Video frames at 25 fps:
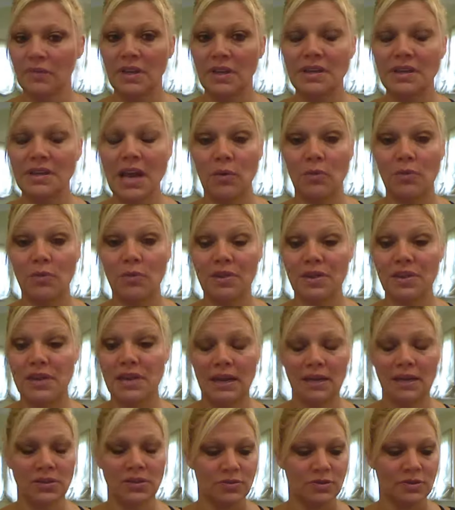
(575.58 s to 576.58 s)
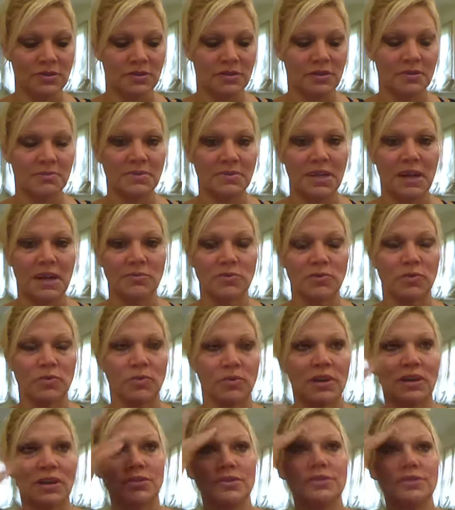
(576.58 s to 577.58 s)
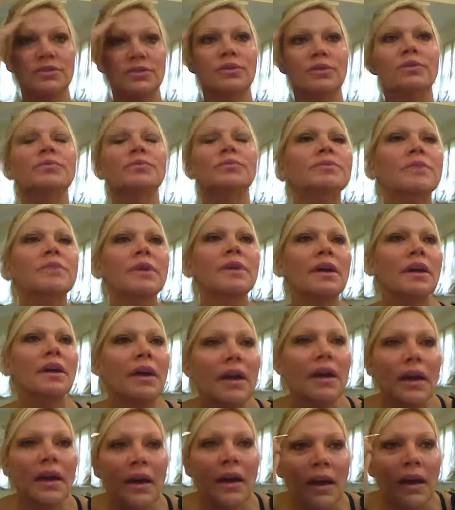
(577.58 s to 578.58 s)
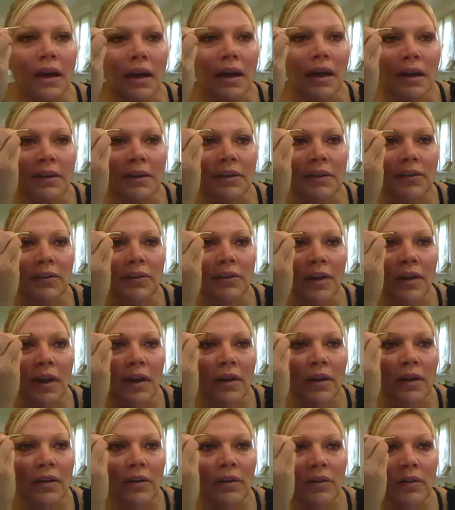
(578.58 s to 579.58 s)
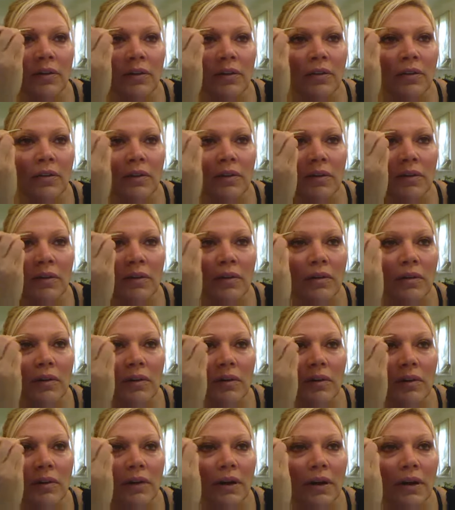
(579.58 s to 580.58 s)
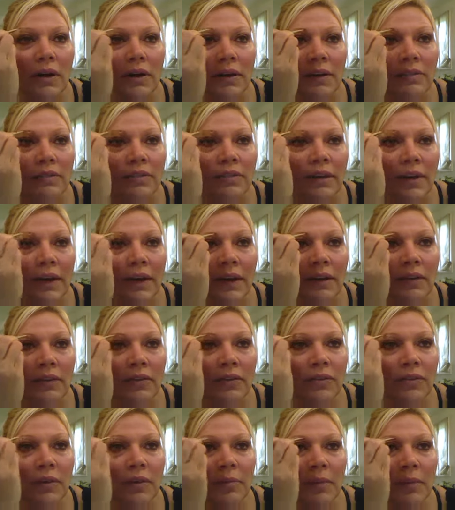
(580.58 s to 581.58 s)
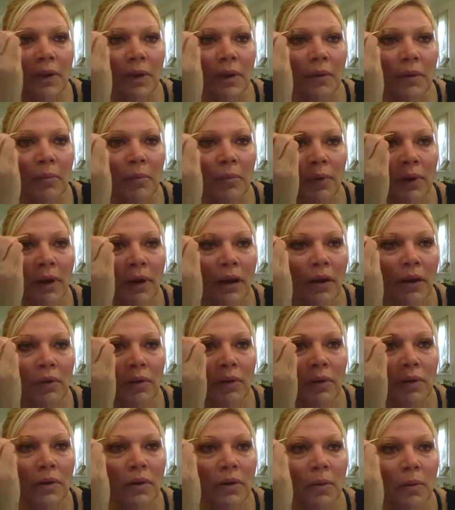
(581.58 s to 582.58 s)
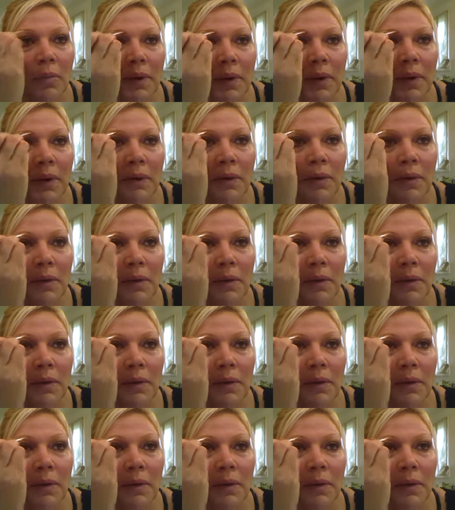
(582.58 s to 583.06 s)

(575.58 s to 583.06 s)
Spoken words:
Now with the extra, sometimes what I'll do is I'll kind of accent my brow a little bit.